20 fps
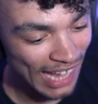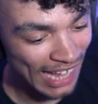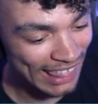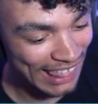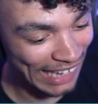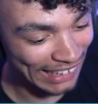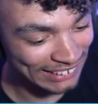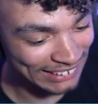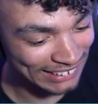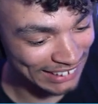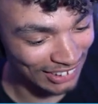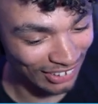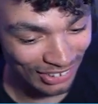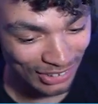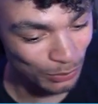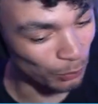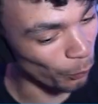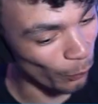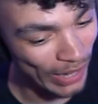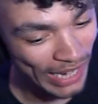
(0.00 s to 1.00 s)
That just looks
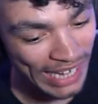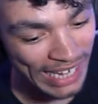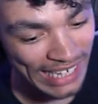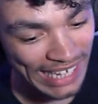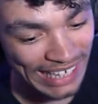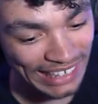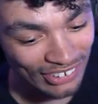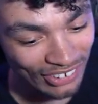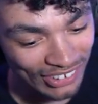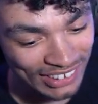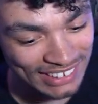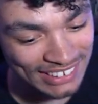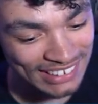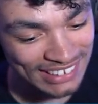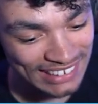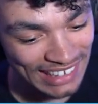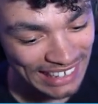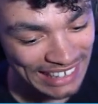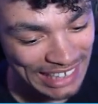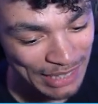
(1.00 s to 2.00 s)
weird. It looks
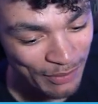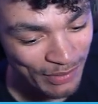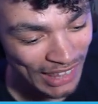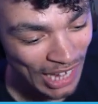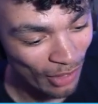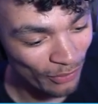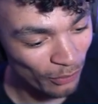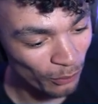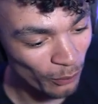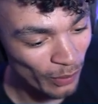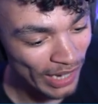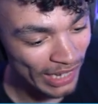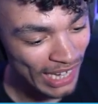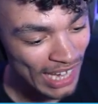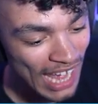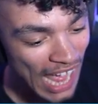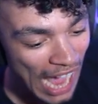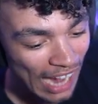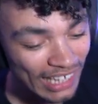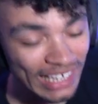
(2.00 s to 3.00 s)
silly without the wing.
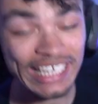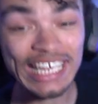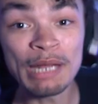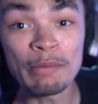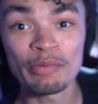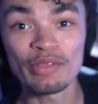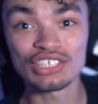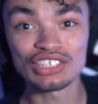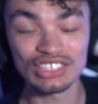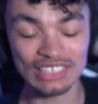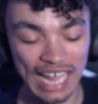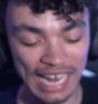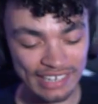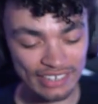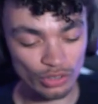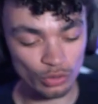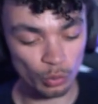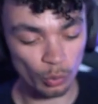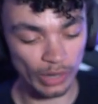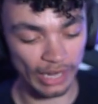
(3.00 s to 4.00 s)
I'm going to keep the
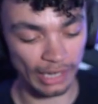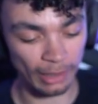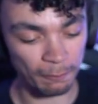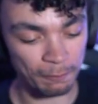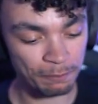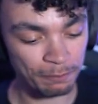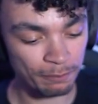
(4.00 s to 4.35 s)
standard wing.